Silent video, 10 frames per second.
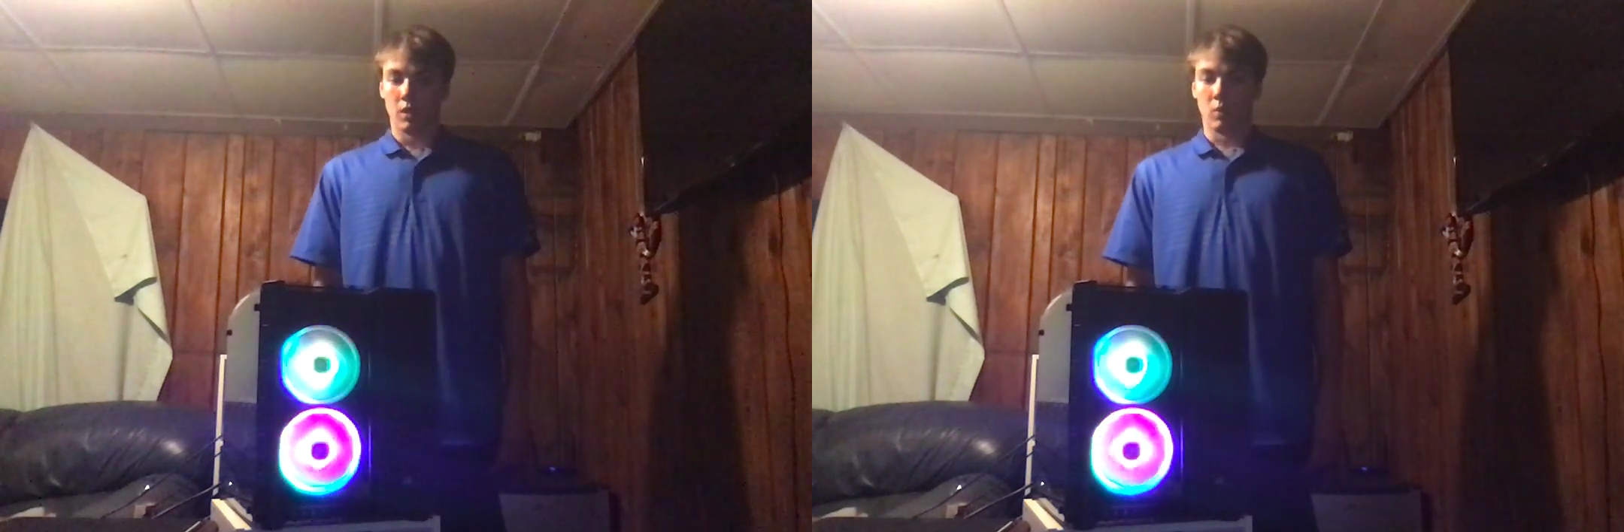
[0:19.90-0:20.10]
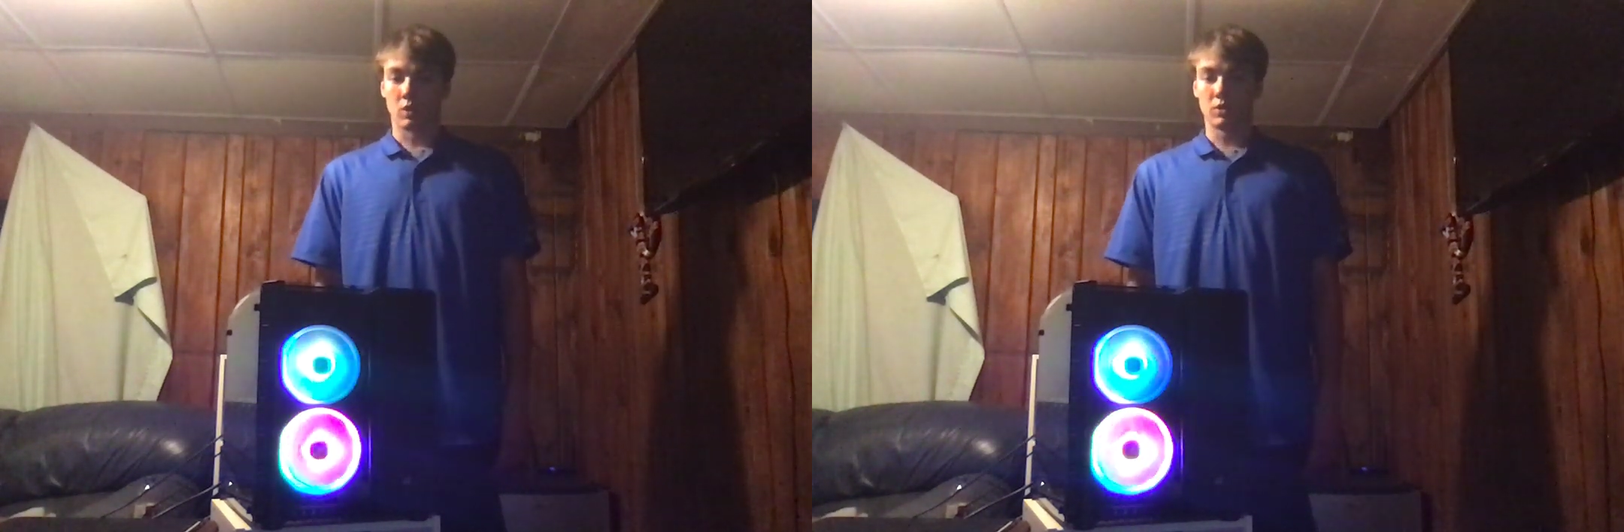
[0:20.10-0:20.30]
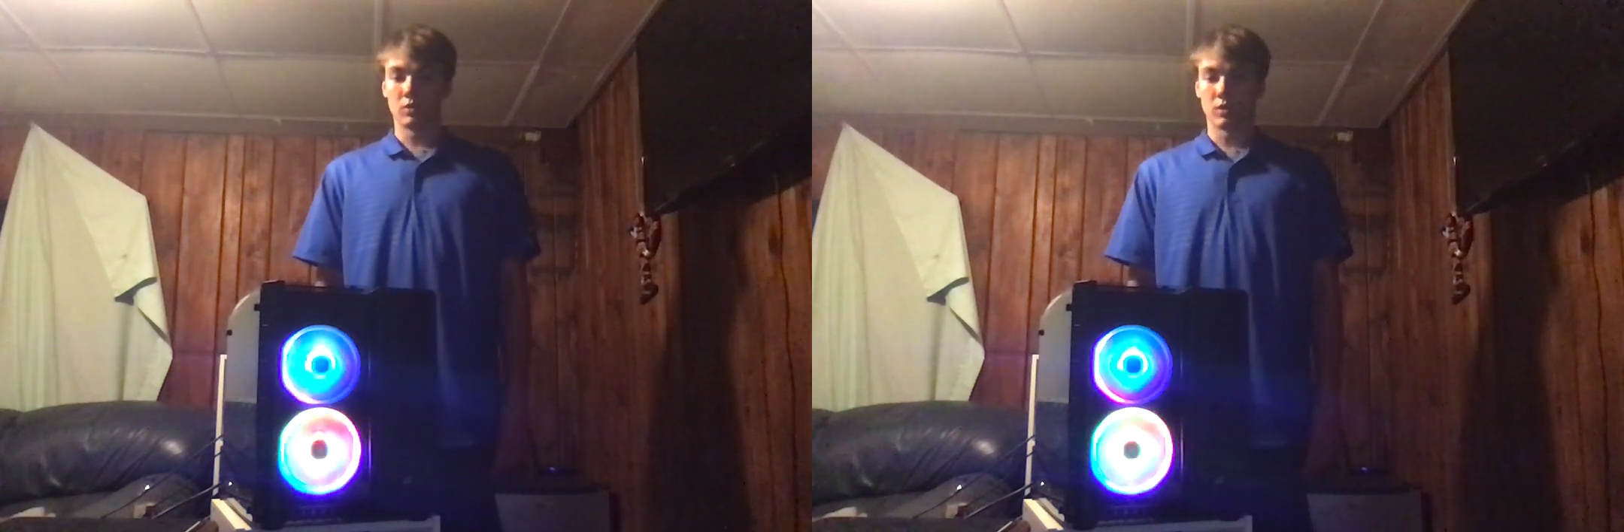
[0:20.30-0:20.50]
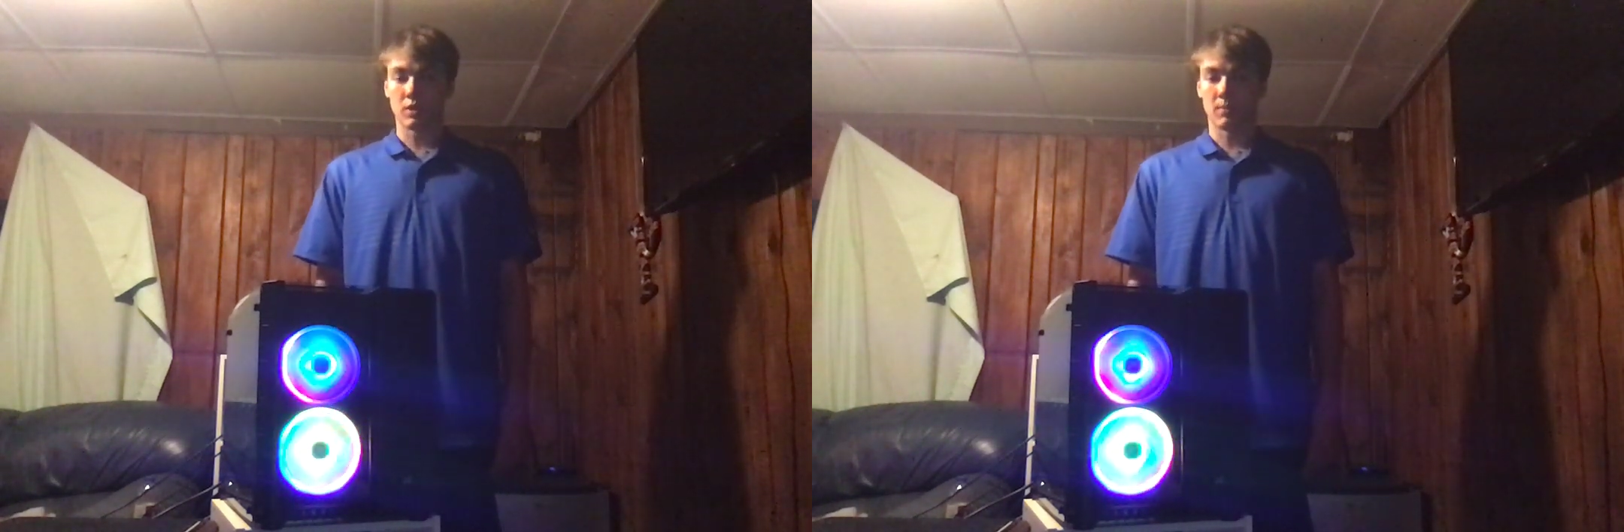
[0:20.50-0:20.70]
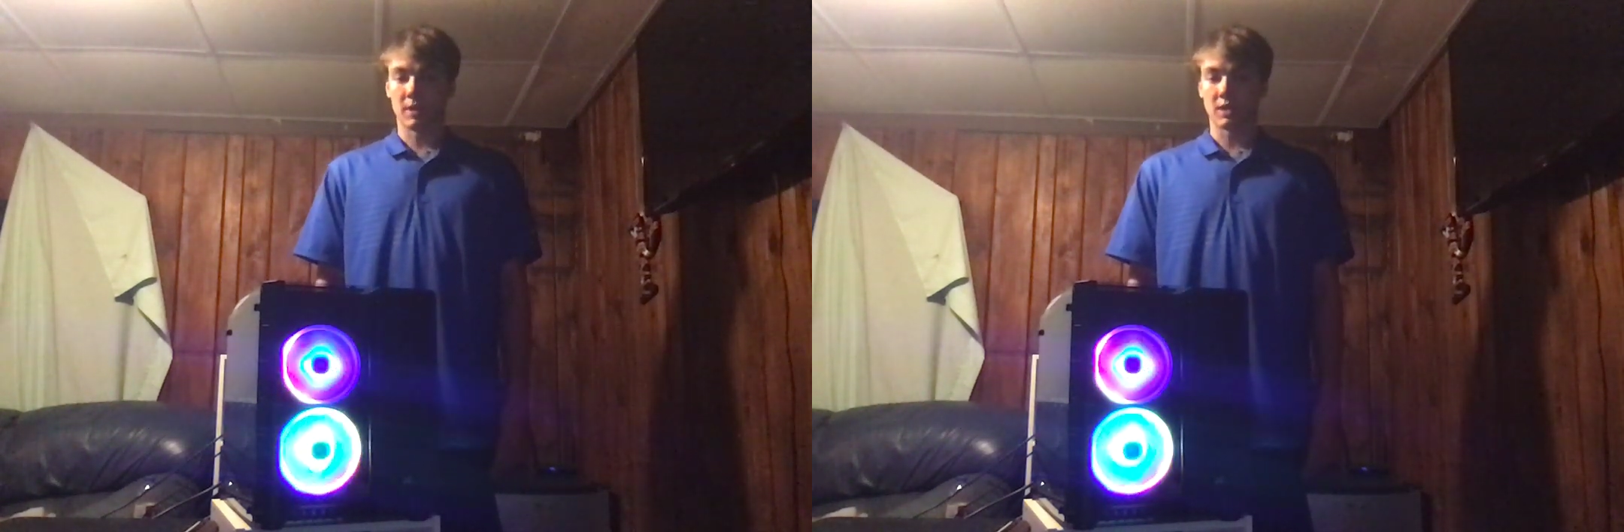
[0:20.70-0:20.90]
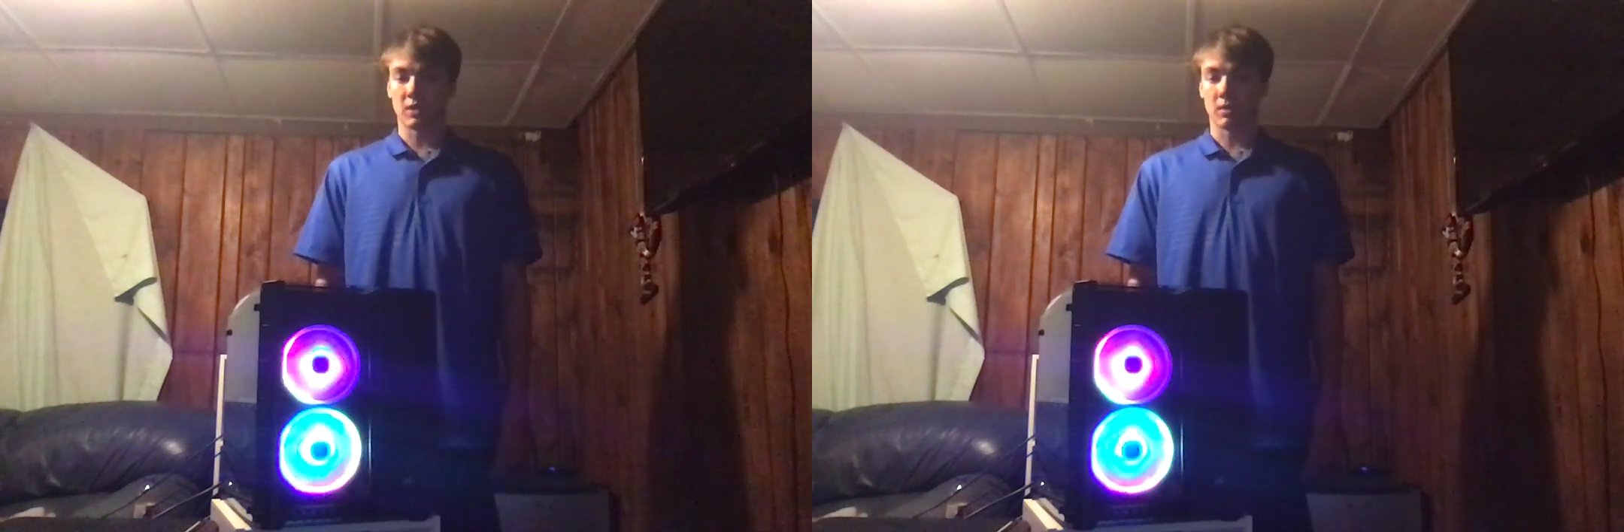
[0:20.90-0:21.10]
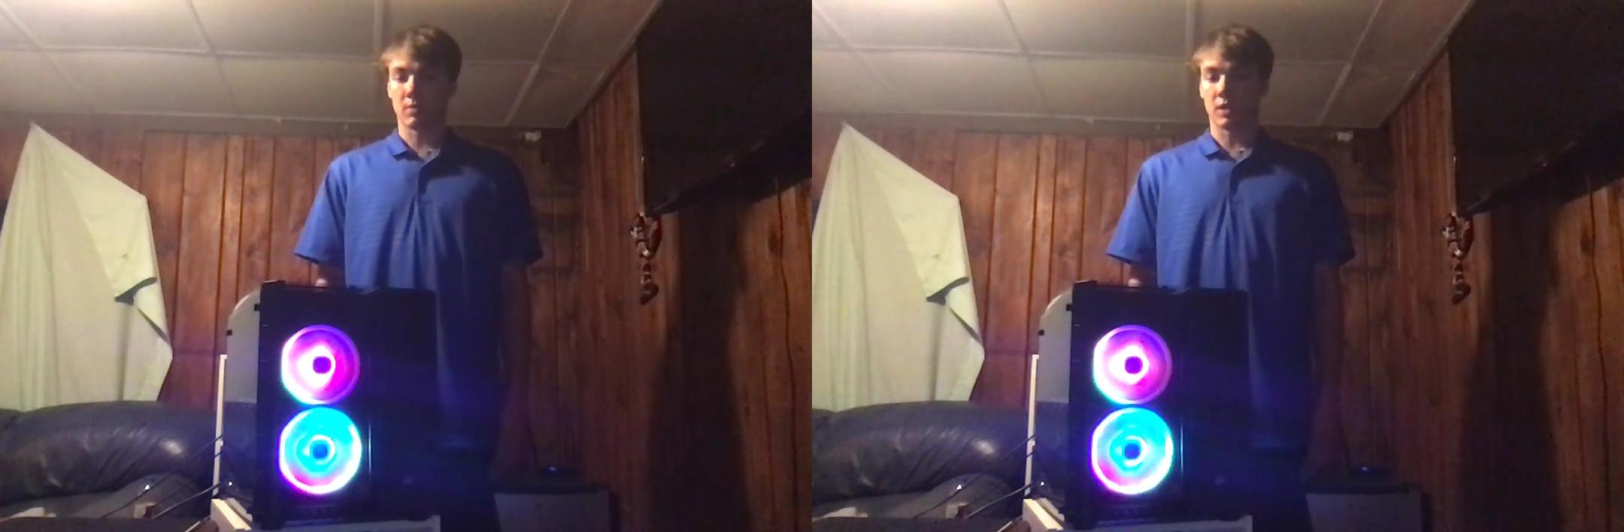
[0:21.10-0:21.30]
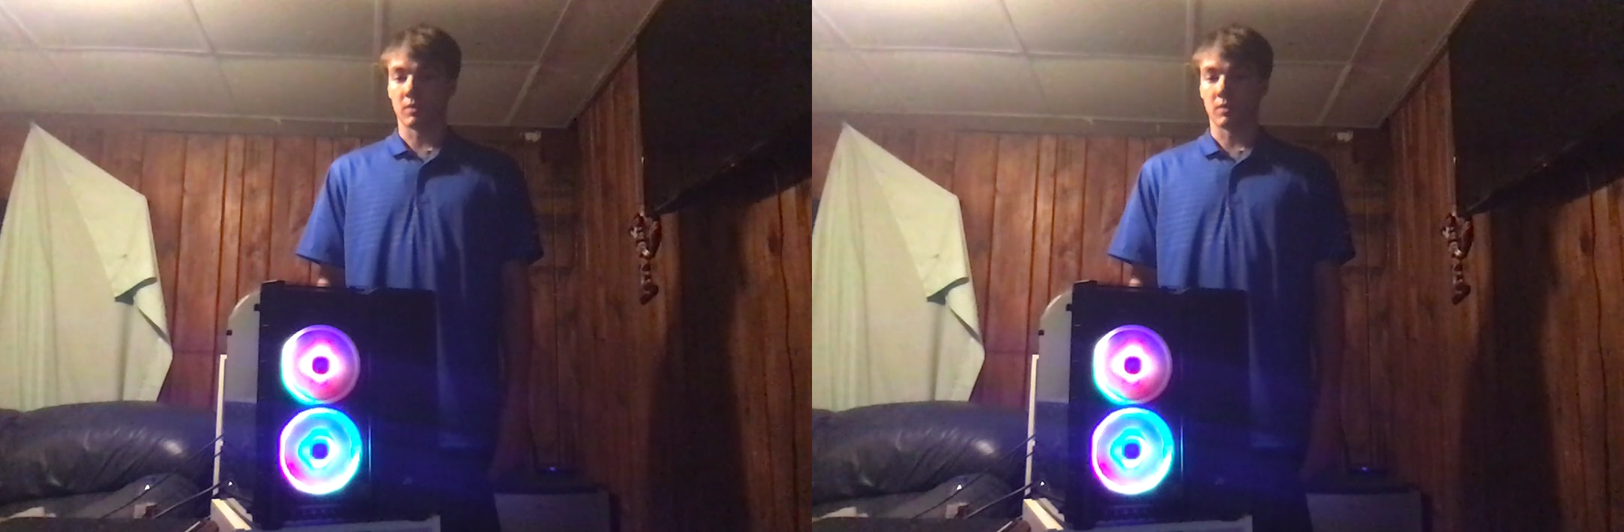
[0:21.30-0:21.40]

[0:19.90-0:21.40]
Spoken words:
Once you learn the basic about